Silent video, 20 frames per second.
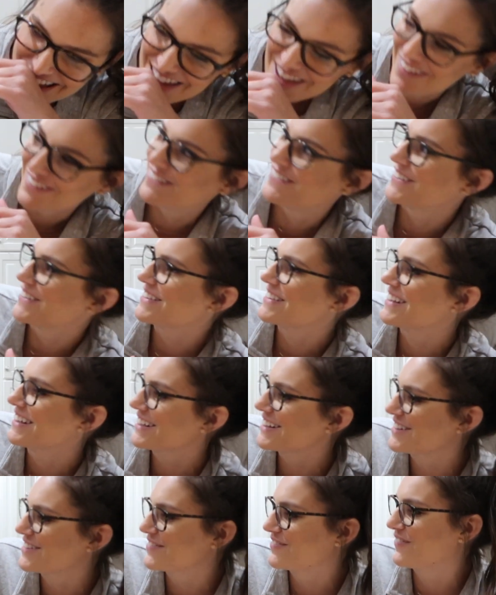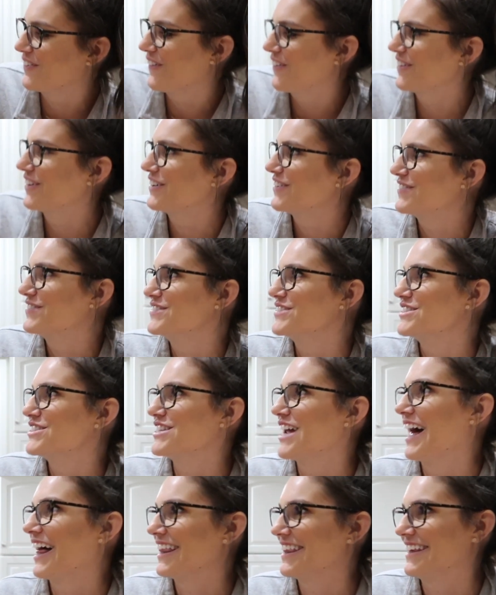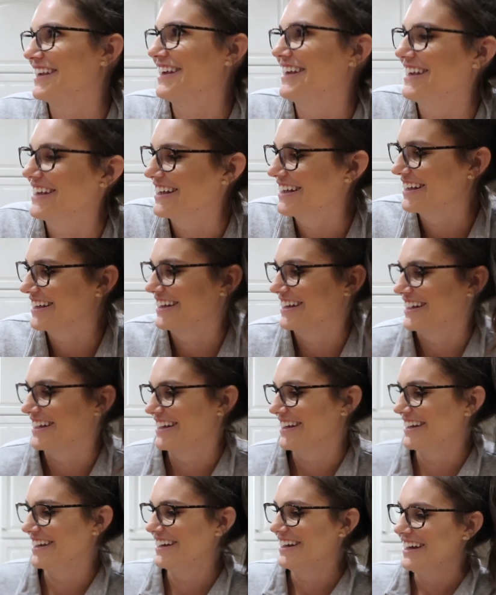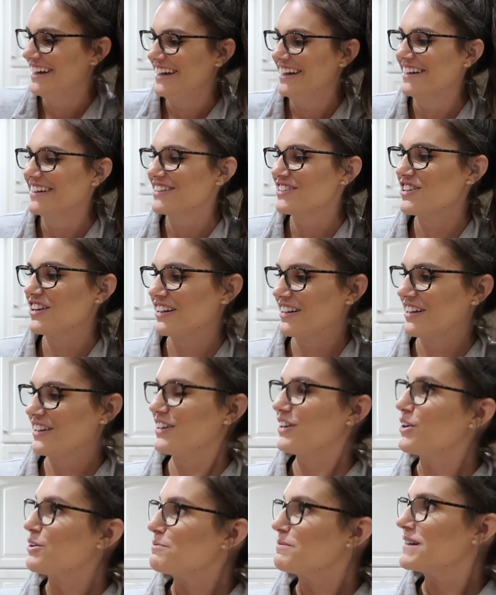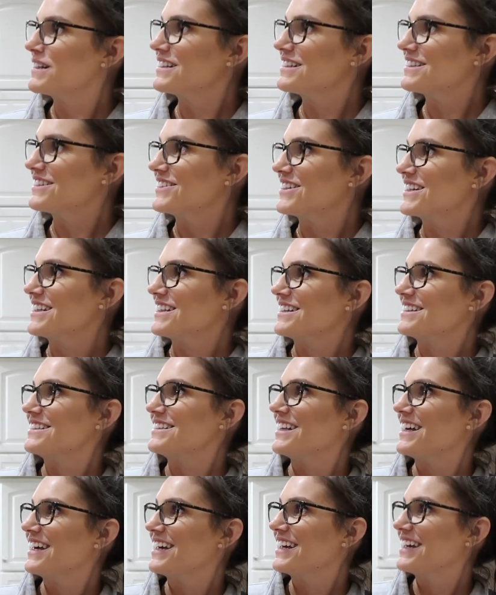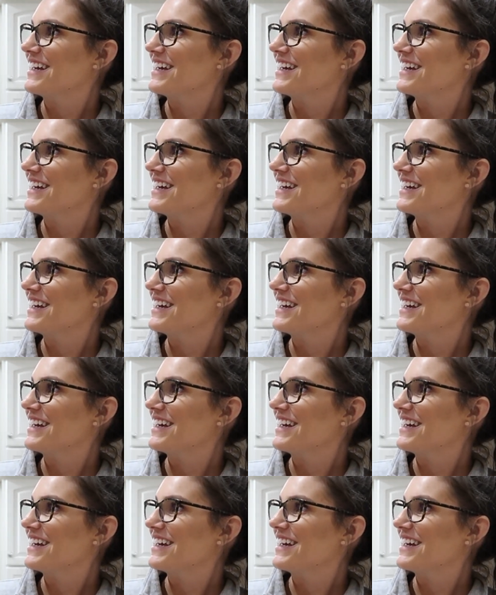It feels like it's full of jelly. No. Should I cut it open to see what it looks like?